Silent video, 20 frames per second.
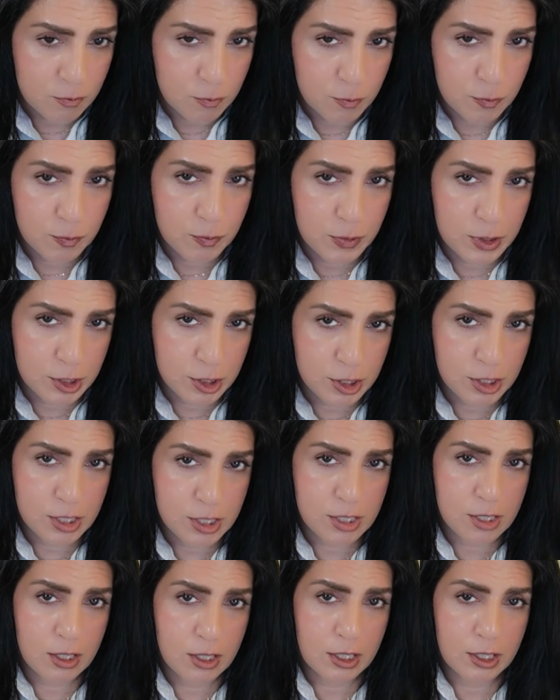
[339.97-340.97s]
which
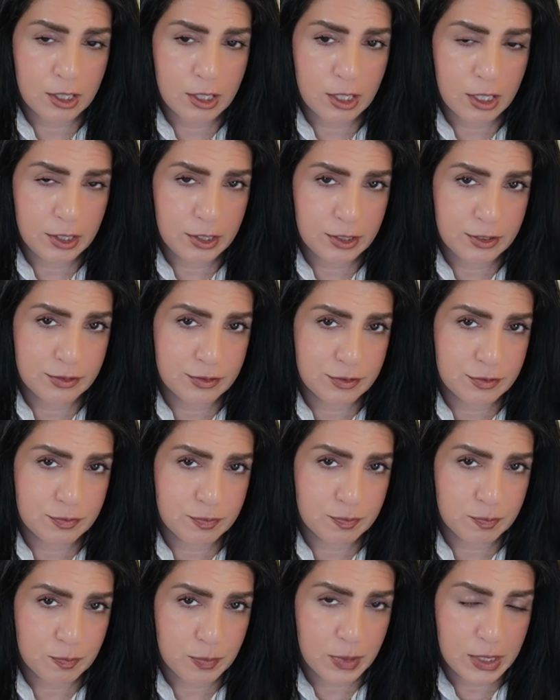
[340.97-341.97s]
is like kind of
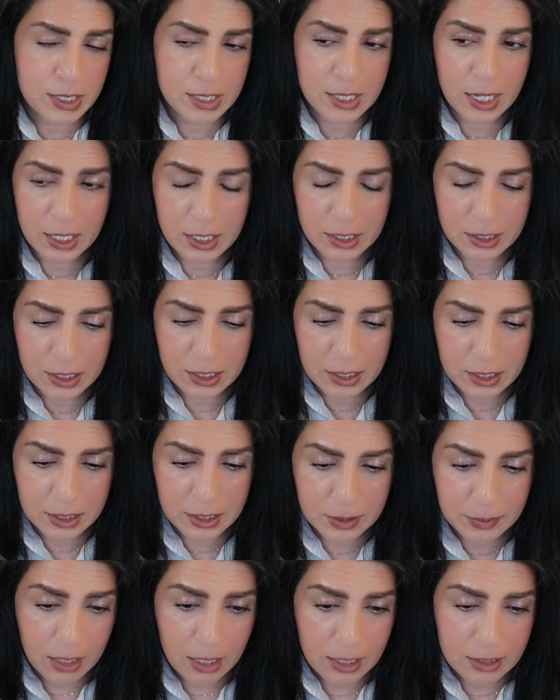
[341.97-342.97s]
staying
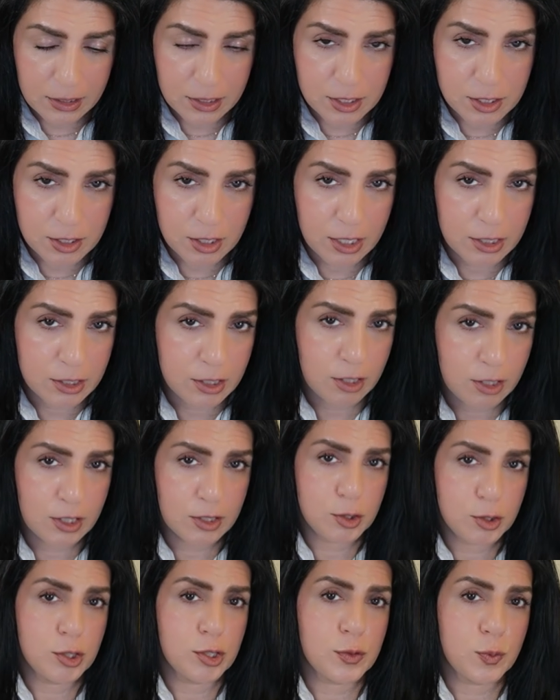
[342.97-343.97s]
there and deciding
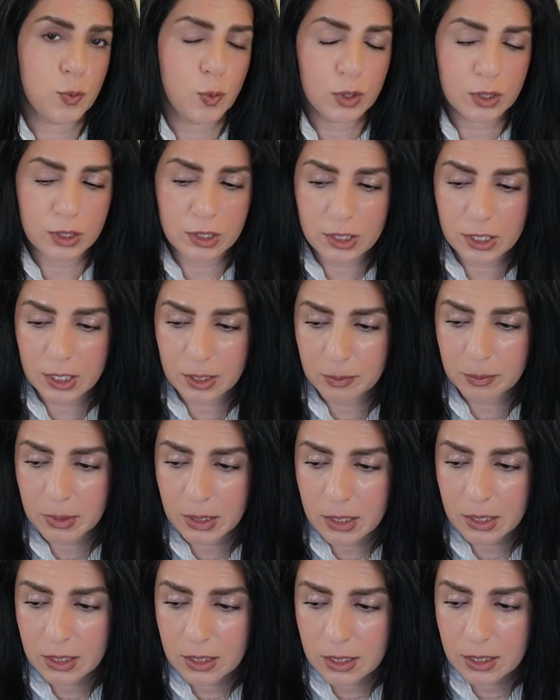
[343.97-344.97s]
it just one time.
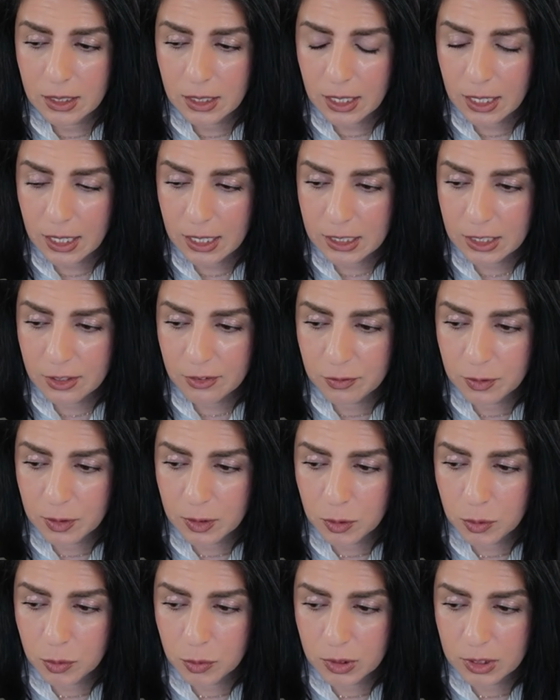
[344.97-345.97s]
And if we
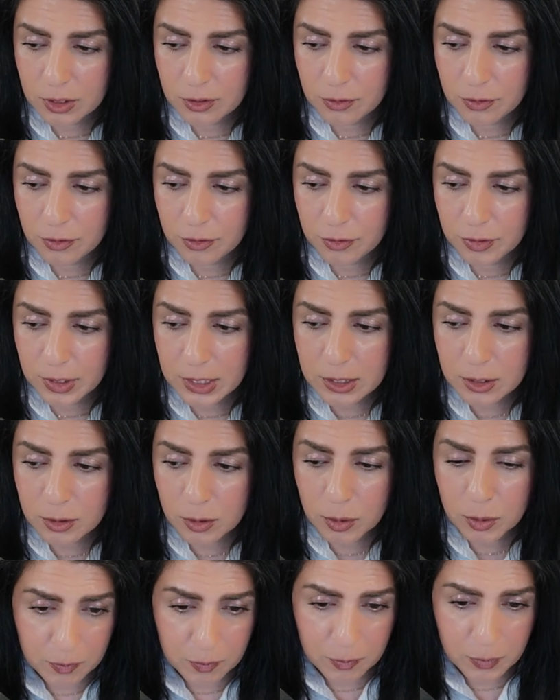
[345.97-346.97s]
do it with
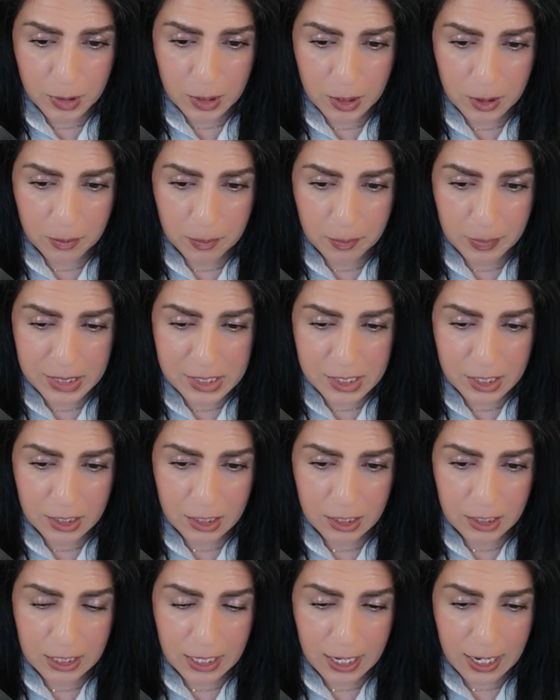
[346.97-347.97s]
loop, we
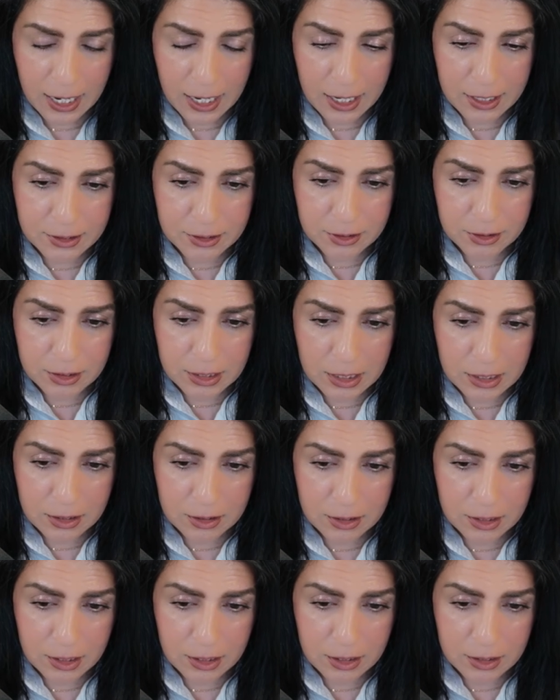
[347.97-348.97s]
basically add
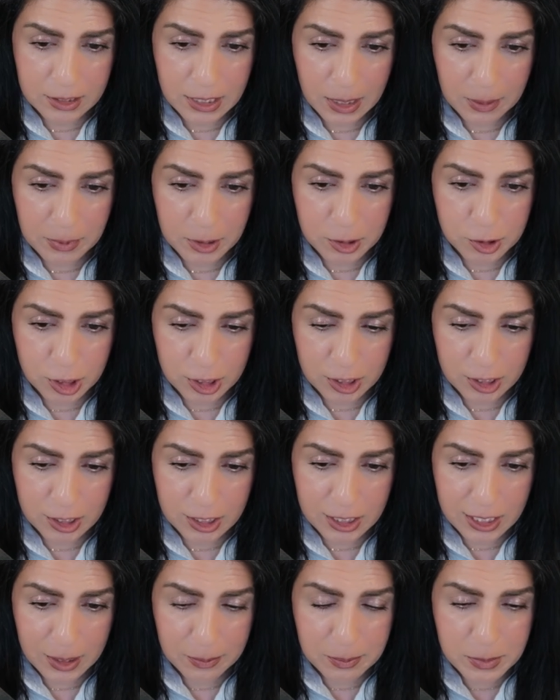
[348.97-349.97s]
the damage
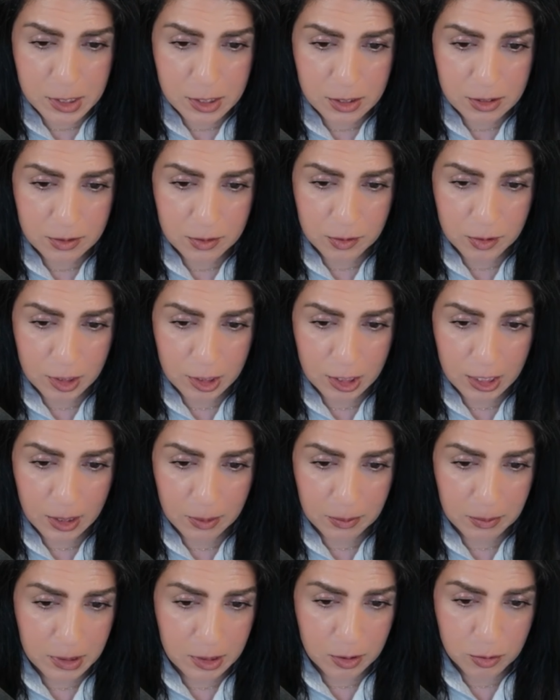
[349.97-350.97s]
attempts. It
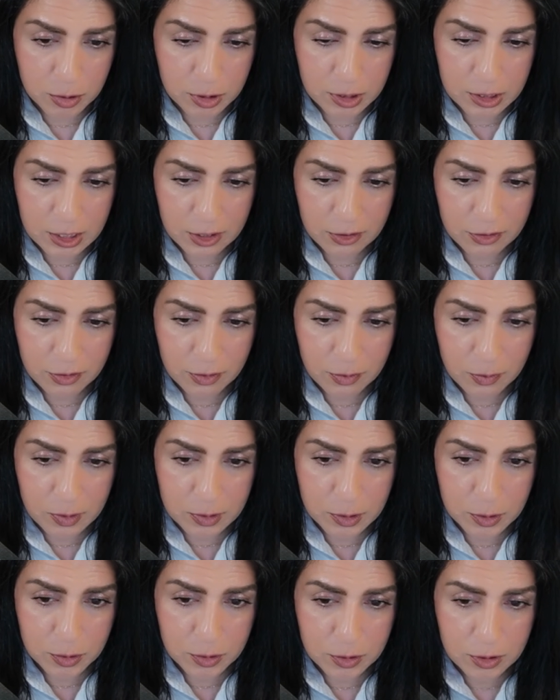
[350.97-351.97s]
can be 20 if you
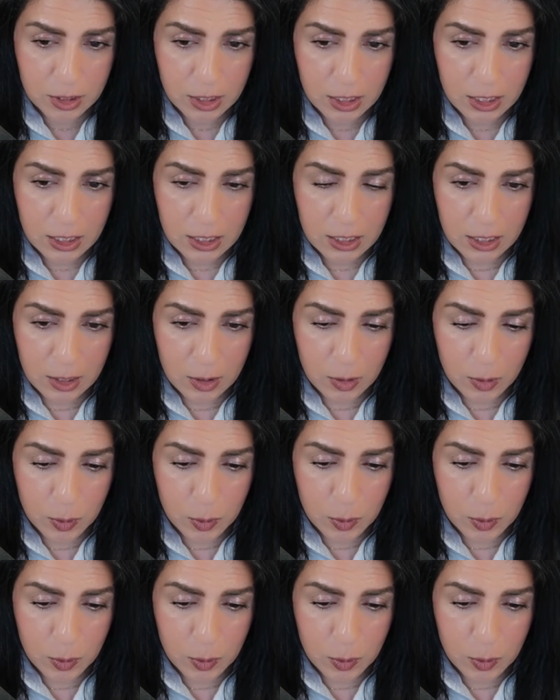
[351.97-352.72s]
want to. Loop